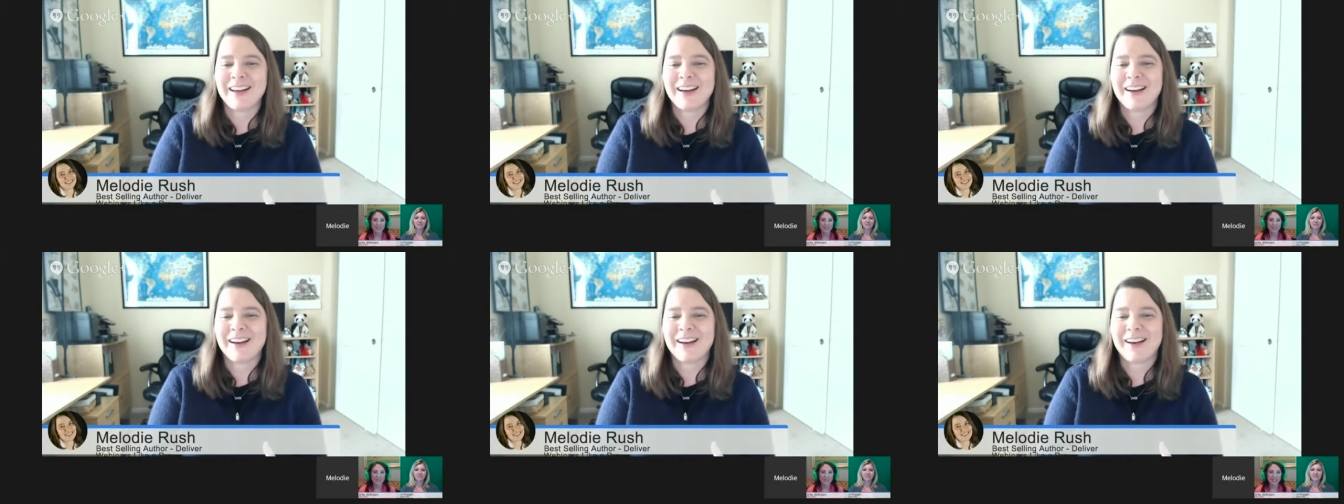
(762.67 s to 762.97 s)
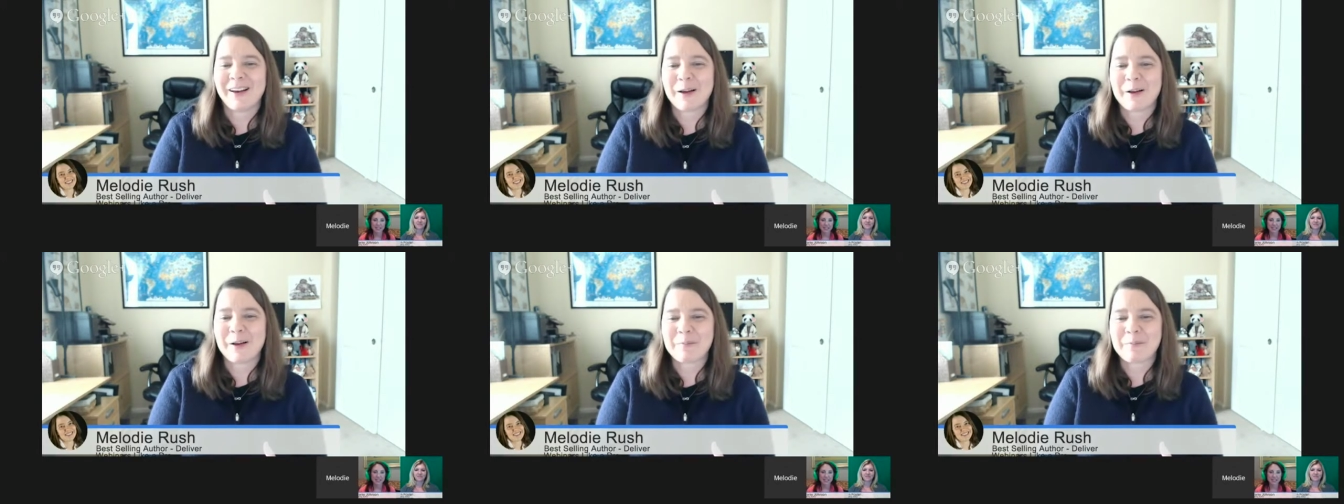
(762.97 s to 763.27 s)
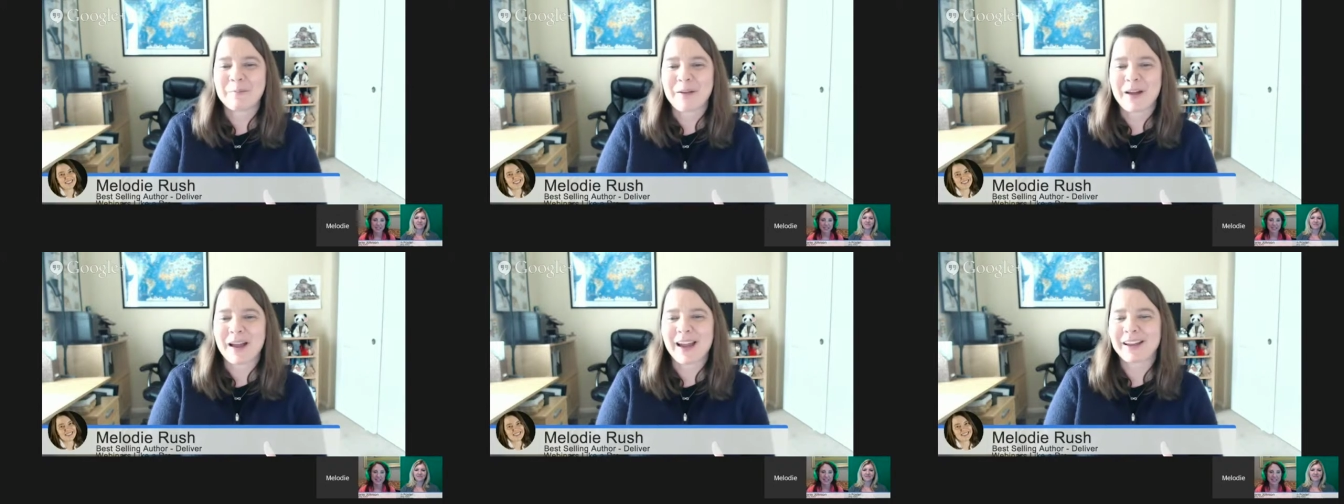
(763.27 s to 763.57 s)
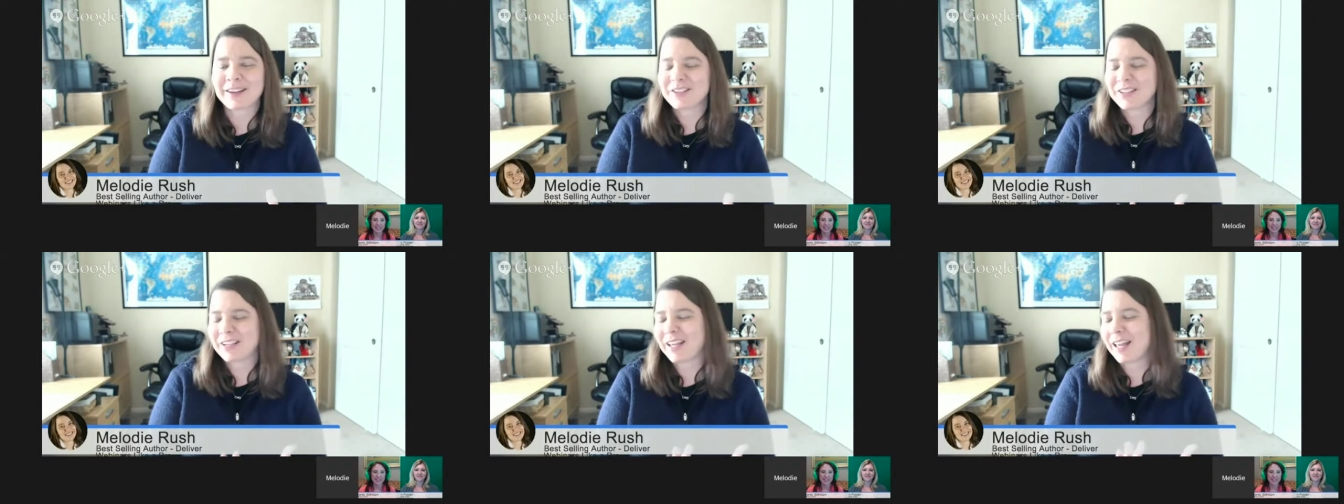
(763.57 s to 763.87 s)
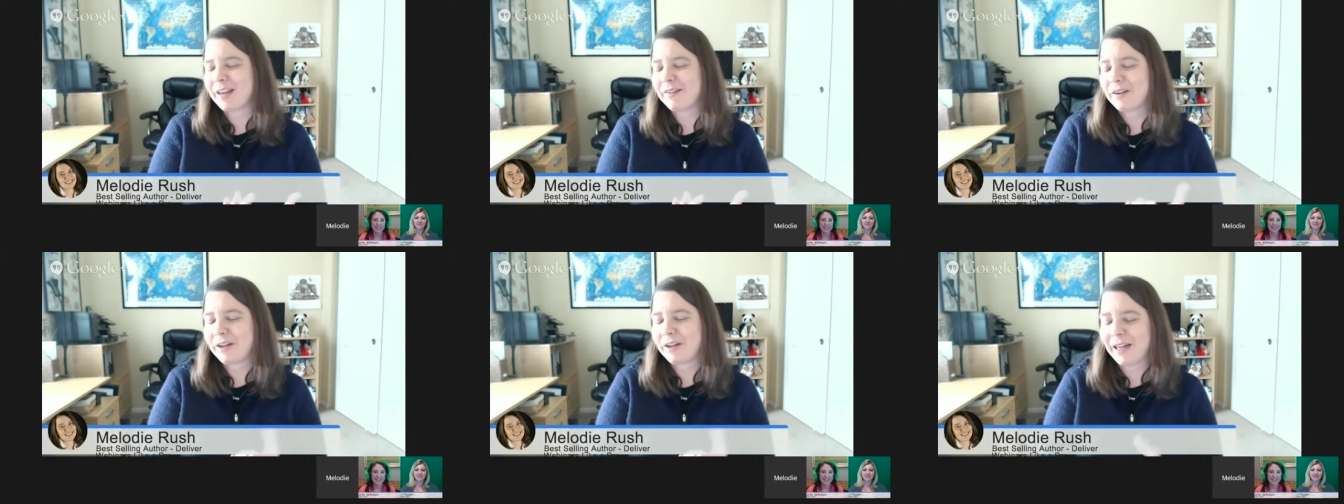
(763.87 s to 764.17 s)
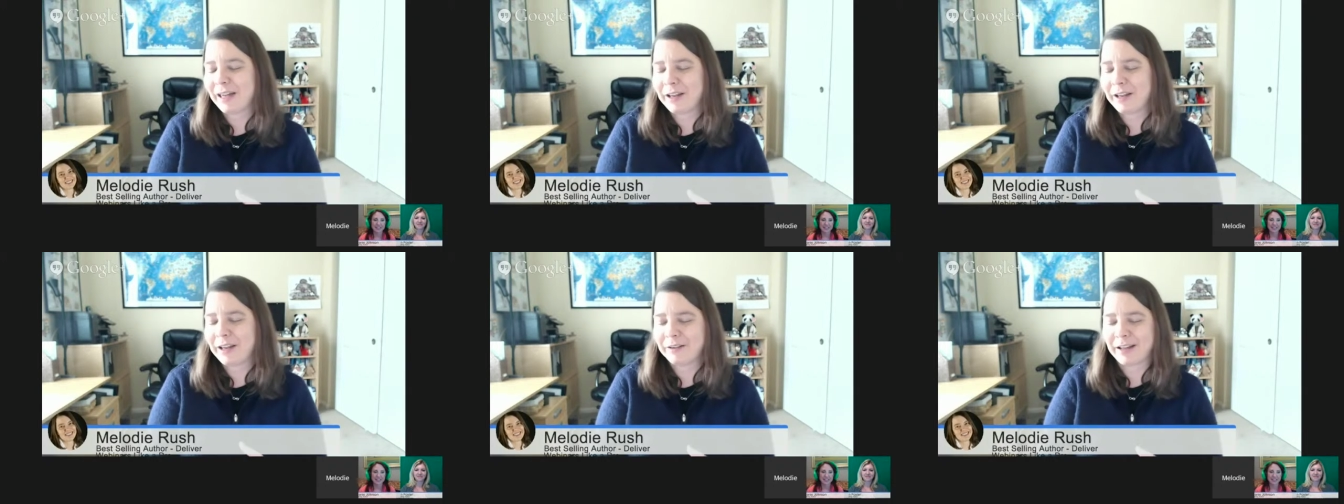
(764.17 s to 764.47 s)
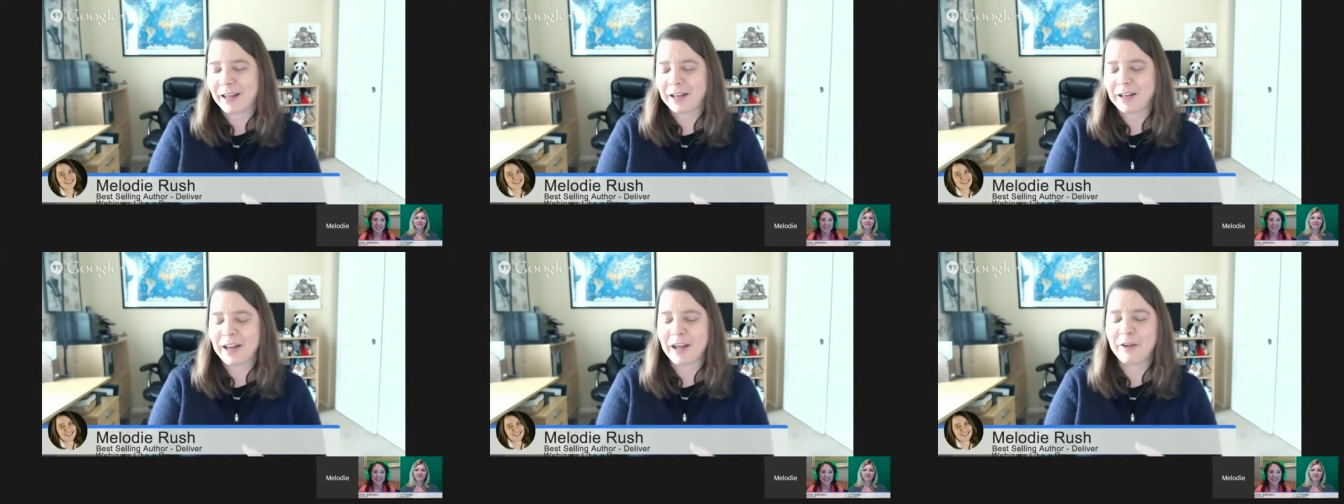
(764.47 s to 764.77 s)
I actually have
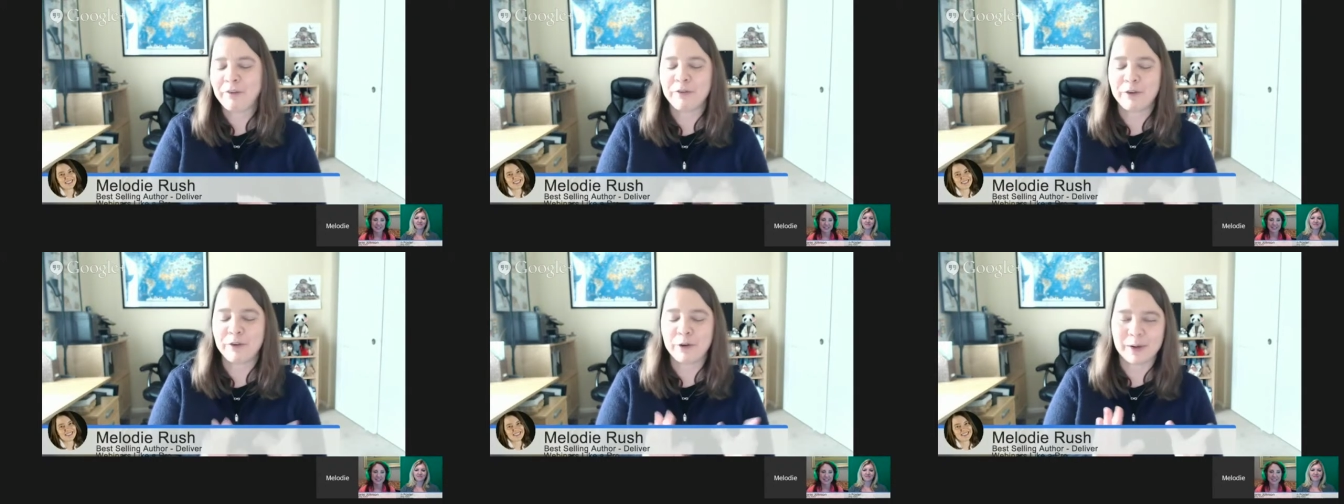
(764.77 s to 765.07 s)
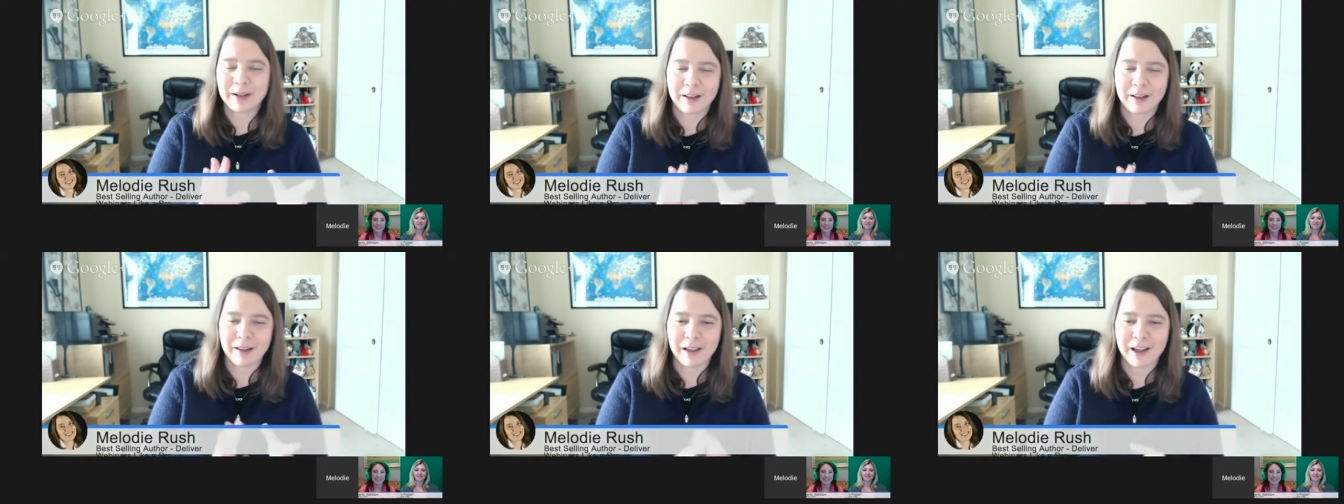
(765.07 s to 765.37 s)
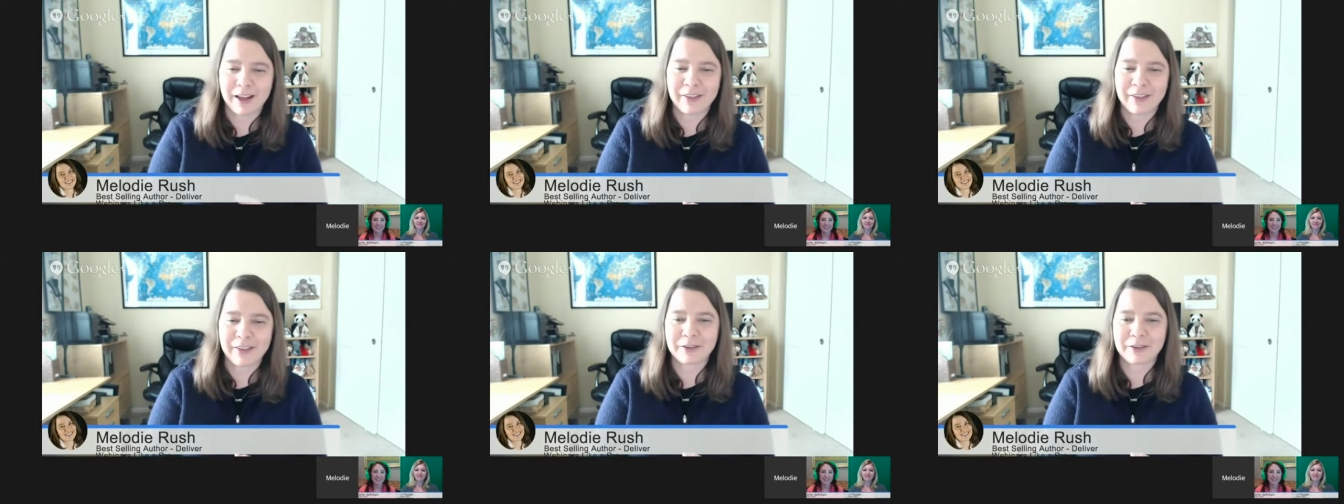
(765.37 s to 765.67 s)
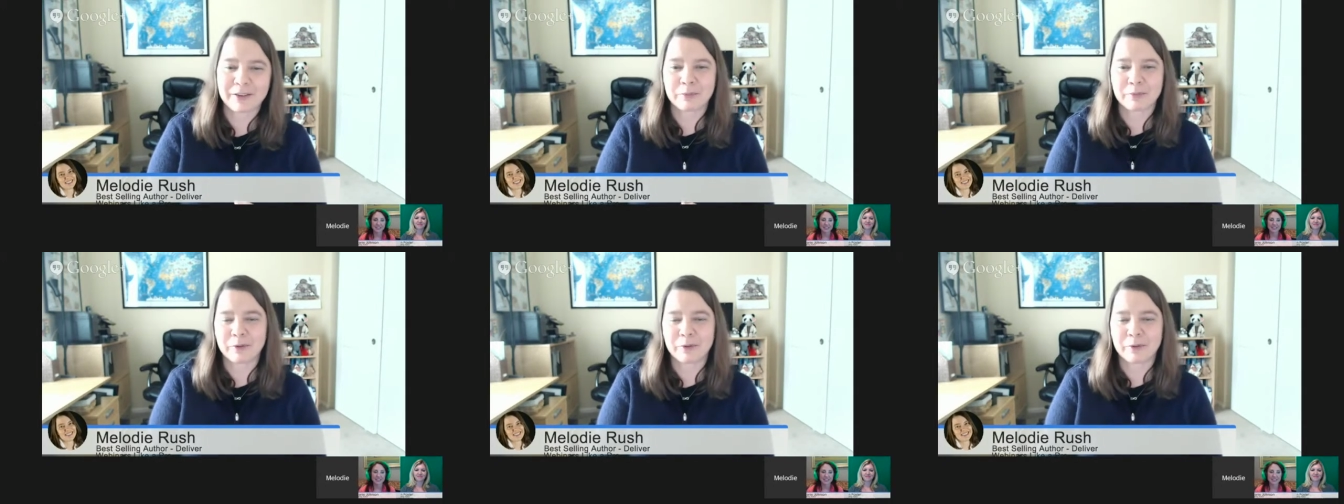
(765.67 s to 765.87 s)
a nephew-in-law that's